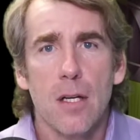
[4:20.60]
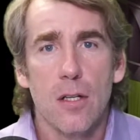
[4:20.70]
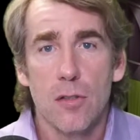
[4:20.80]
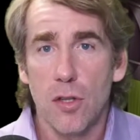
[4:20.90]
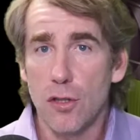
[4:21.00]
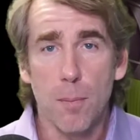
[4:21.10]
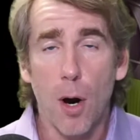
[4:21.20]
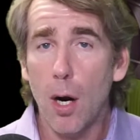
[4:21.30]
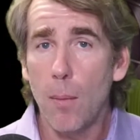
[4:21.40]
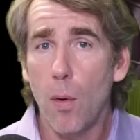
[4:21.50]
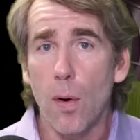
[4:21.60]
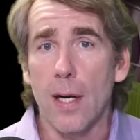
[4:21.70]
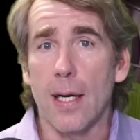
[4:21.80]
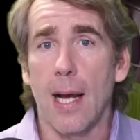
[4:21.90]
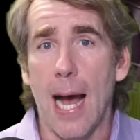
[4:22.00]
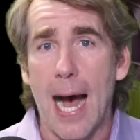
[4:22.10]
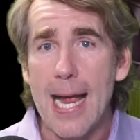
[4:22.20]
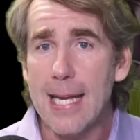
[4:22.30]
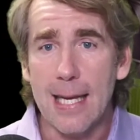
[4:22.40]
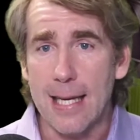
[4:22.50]
So tomorrow morning, I
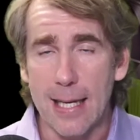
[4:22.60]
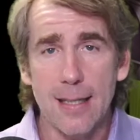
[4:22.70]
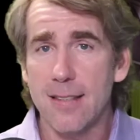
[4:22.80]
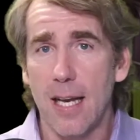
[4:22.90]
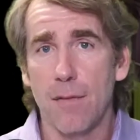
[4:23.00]
could get a set